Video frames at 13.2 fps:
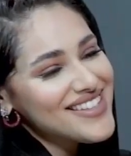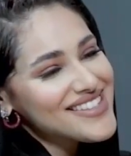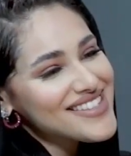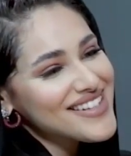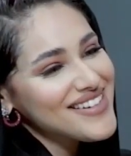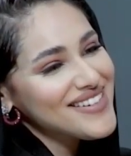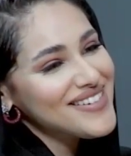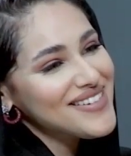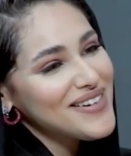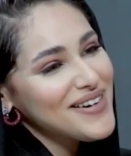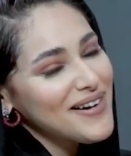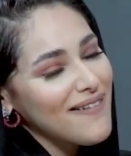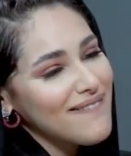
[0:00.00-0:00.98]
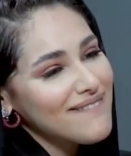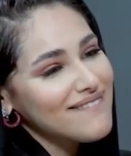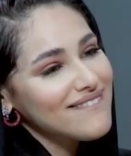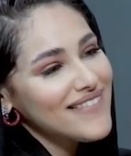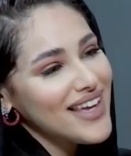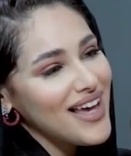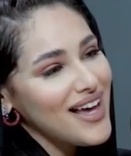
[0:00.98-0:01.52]
So
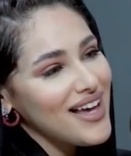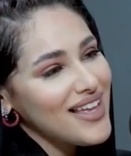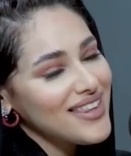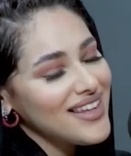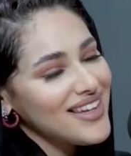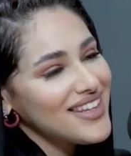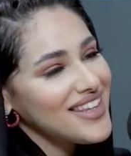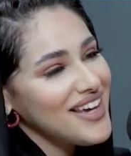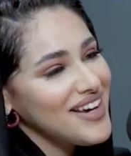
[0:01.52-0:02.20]
yeah, and then